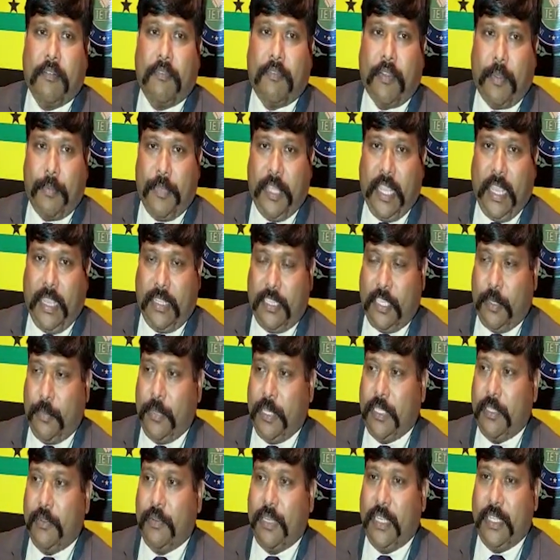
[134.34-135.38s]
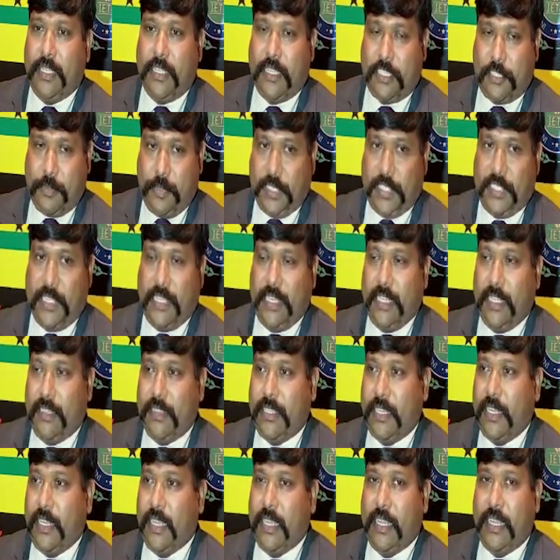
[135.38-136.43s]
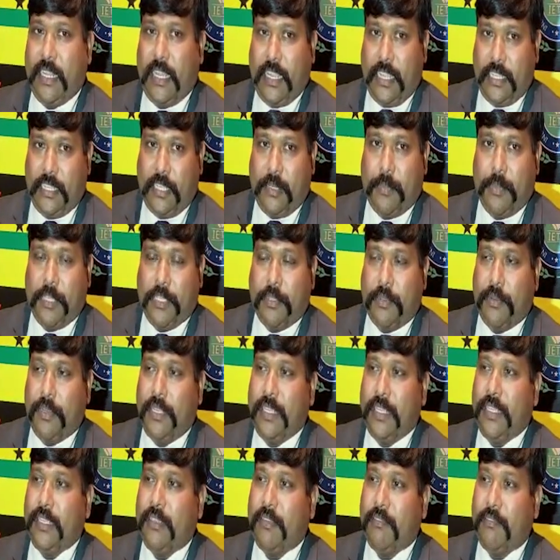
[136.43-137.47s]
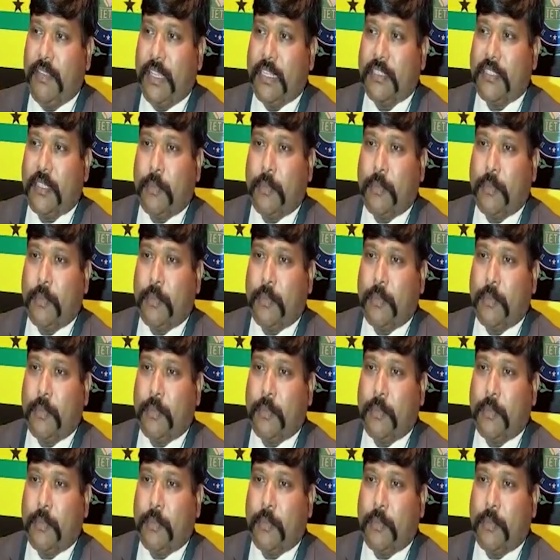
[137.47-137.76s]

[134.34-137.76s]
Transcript: from the Hyderabad only, especially in Telangana, Hyderabad only, we are